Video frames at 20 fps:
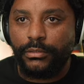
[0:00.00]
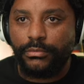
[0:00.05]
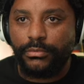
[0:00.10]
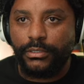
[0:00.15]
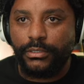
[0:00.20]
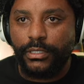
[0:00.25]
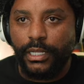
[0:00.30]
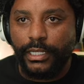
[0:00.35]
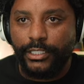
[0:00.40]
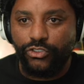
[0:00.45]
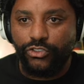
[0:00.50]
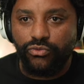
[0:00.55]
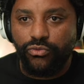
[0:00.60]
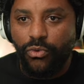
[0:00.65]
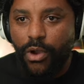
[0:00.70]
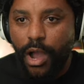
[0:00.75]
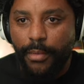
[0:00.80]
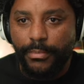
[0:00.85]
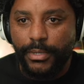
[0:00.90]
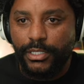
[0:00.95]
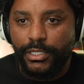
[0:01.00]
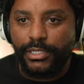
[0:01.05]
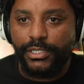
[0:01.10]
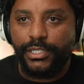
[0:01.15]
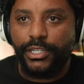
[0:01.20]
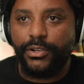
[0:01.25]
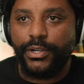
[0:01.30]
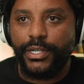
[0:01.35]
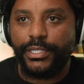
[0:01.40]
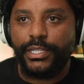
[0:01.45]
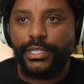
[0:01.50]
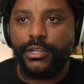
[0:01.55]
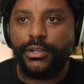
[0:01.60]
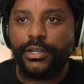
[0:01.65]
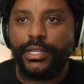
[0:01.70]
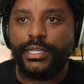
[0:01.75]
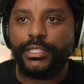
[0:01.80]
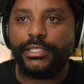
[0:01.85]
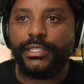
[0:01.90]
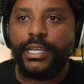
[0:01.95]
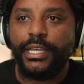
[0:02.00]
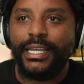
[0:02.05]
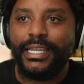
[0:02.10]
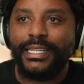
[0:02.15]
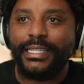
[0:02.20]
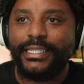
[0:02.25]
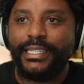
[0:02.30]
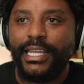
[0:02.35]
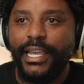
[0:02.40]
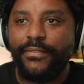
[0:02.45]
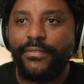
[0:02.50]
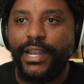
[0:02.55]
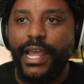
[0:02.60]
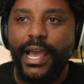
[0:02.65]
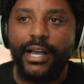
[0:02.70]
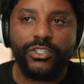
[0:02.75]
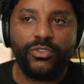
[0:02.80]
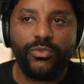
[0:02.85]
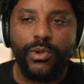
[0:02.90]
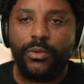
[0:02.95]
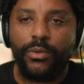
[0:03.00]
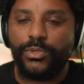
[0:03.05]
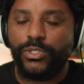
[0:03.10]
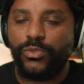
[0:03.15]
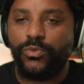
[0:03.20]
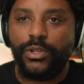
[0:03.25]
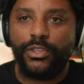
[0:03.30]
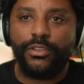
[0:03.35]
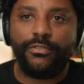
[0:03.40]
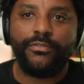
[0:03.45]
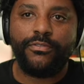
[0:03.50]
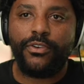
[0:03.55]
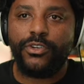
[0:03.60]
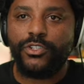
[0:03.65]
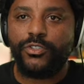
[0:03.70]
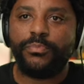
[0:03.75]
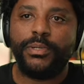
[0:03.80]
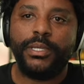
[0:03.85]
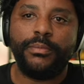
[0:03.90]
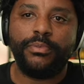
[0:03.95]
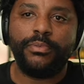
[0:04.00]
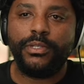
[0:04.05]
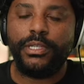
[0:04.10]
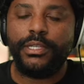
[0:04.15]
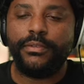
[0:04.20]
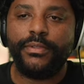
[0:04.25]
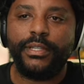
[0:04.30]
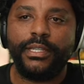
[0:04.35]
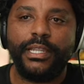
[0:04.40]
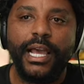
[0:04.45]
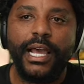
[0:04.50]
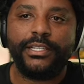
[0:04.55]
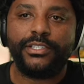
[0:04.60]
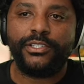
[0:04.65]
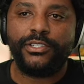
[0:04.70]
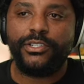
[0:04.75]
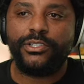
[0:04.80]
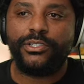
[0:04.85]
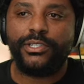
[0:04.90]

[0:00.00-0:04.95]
like drama series here, is David Axelrod was one of the first people, even last year, to